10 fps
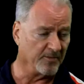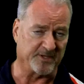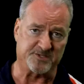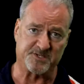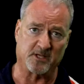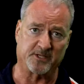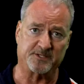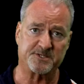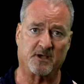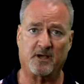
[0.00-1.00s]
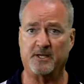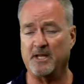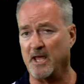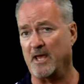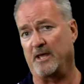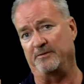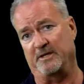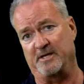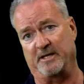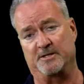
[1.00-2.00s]
the selling side and
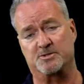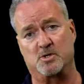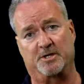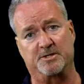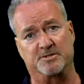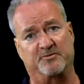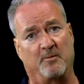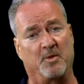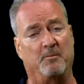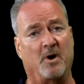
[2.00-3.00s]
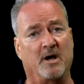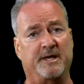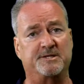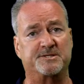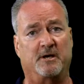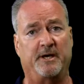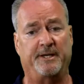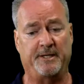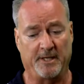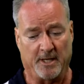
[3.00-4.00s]
they take instructions from the buying
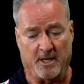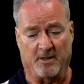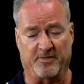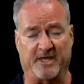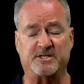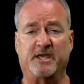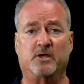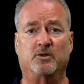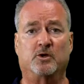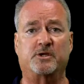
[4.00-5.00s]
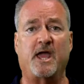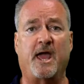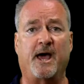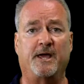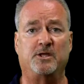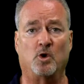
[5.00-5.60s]
side. They take a look at